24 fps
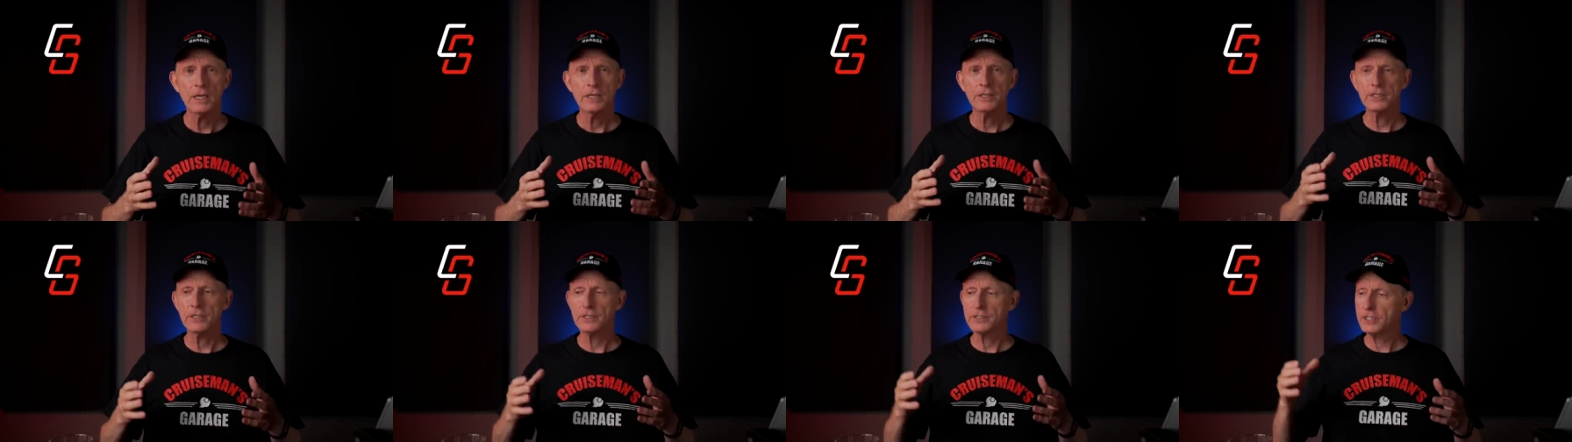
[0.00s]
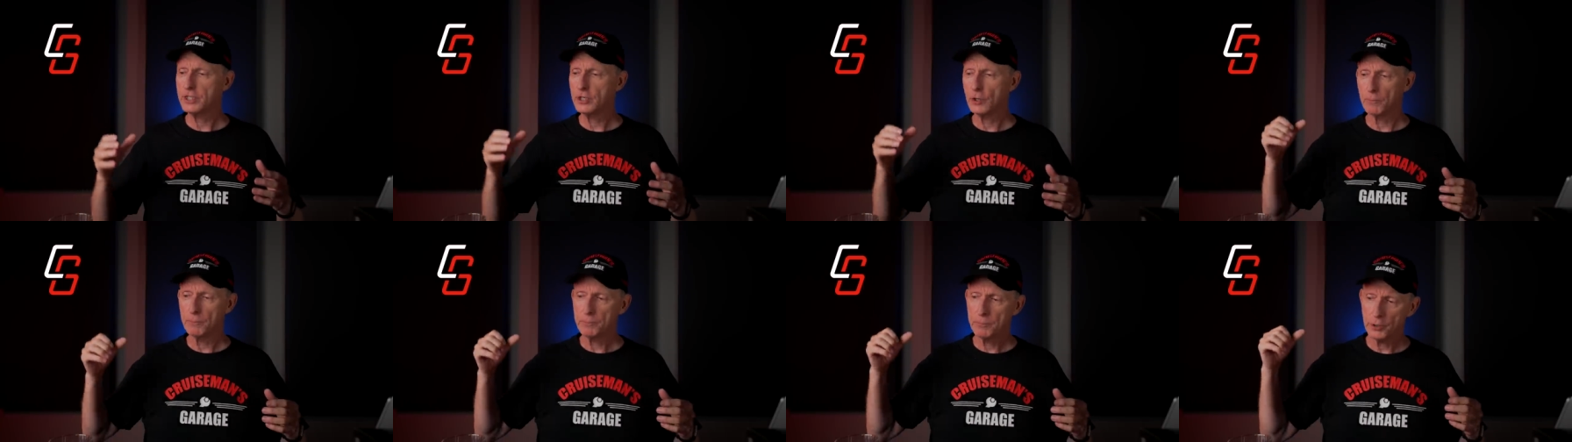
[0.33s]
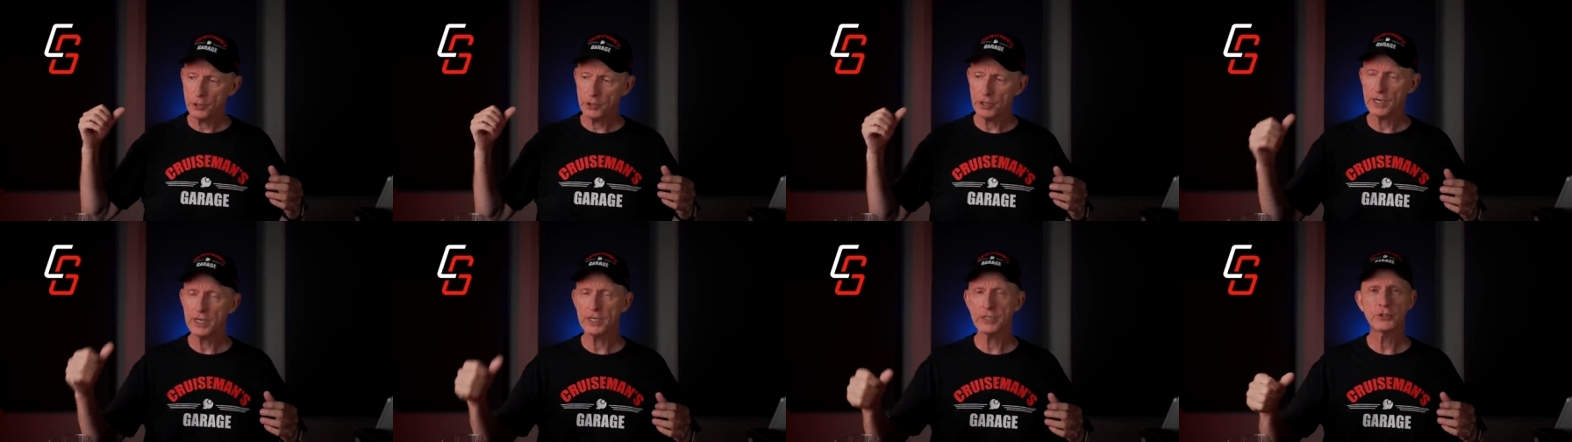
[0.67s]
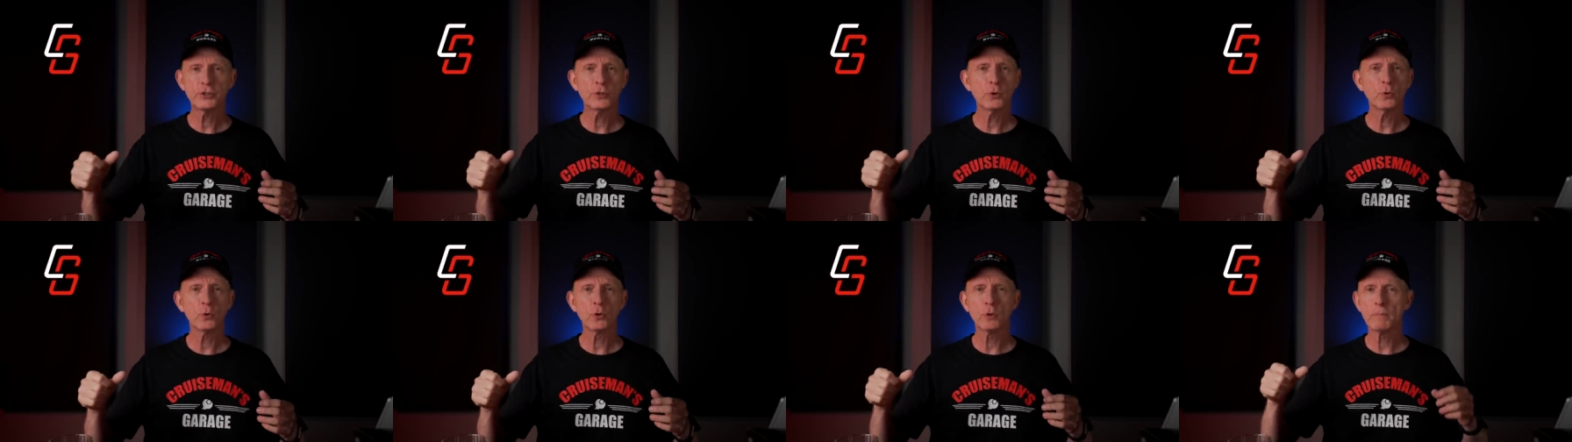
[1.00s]
To, you know, put it in
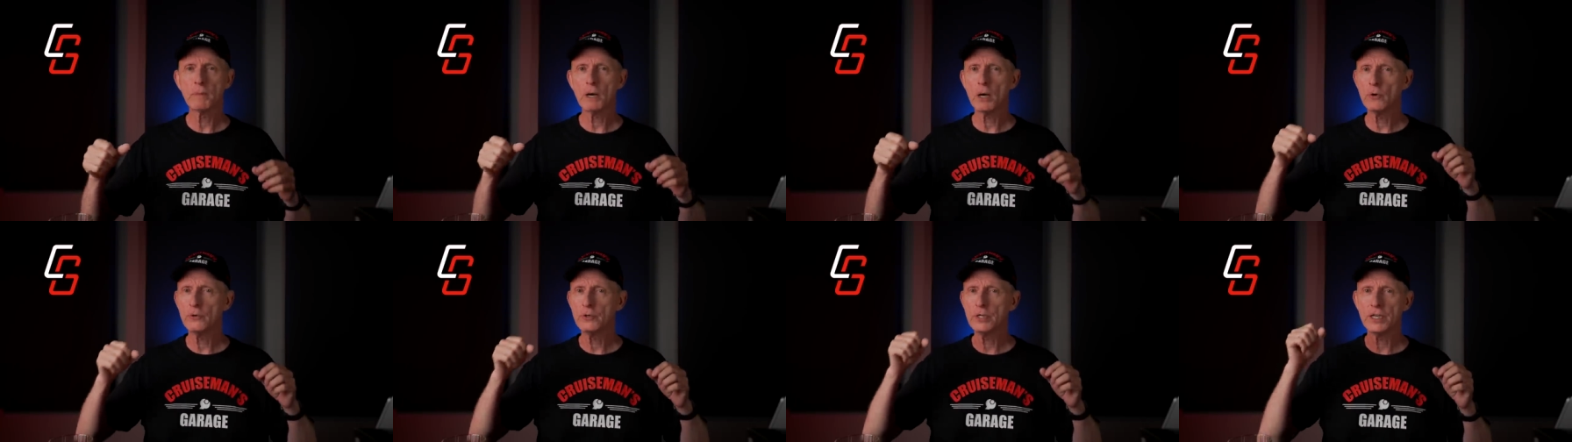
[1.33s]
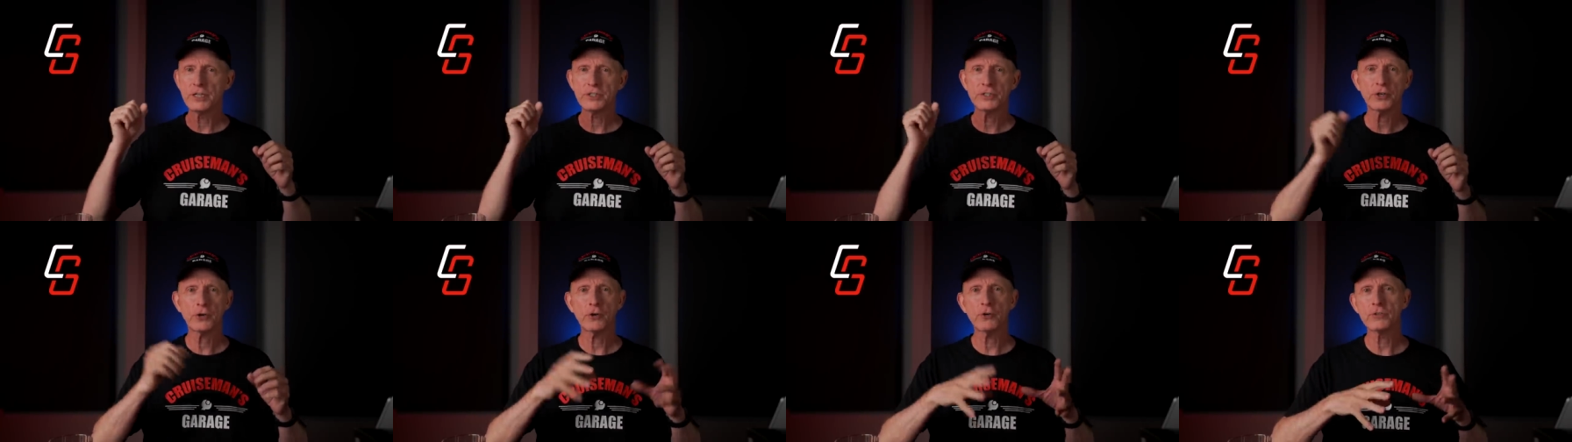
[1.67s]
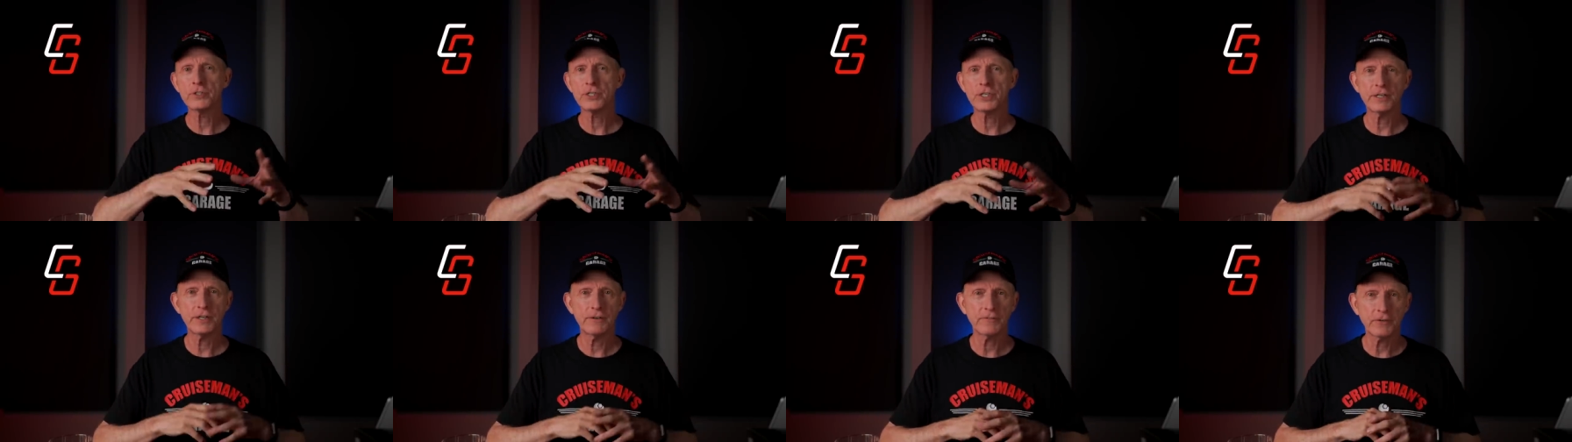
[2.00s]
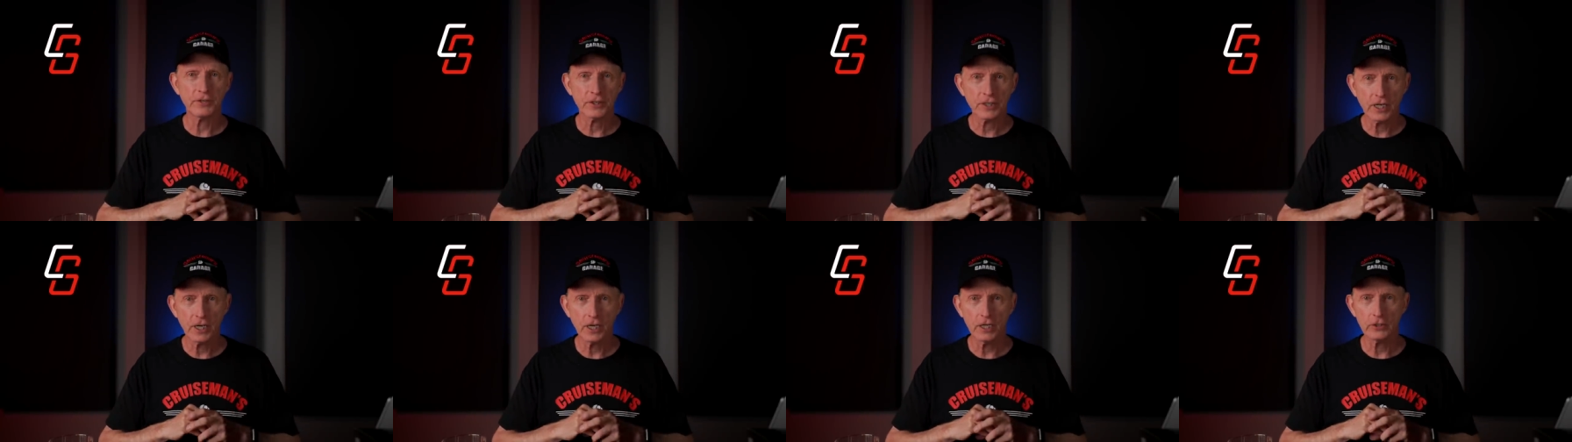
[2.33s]
tour mode and it turns a
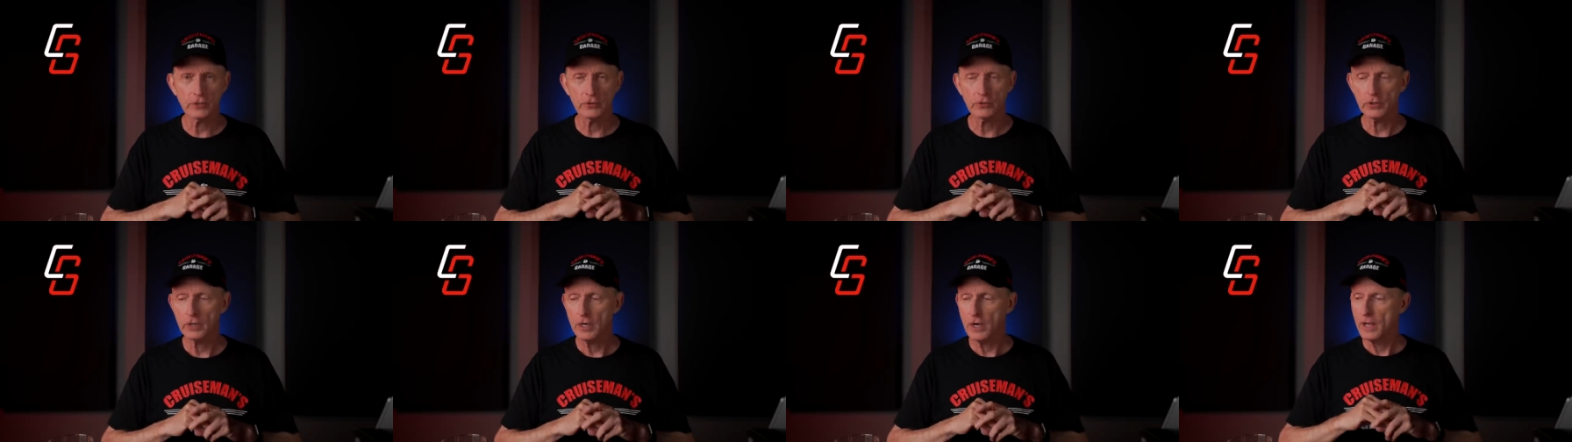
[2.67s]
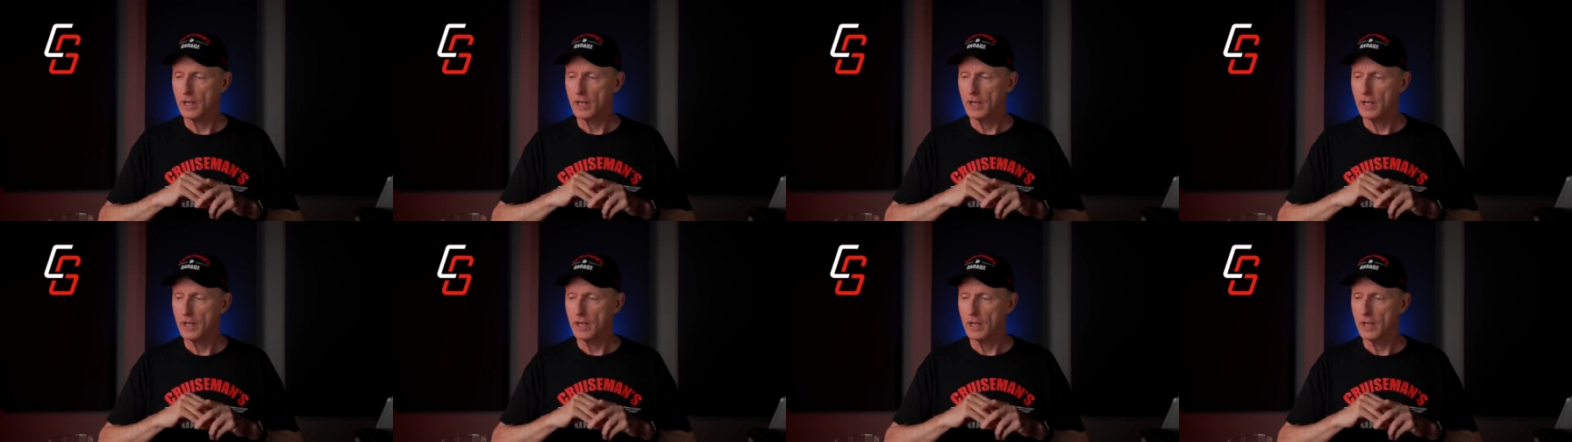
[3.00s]
different color.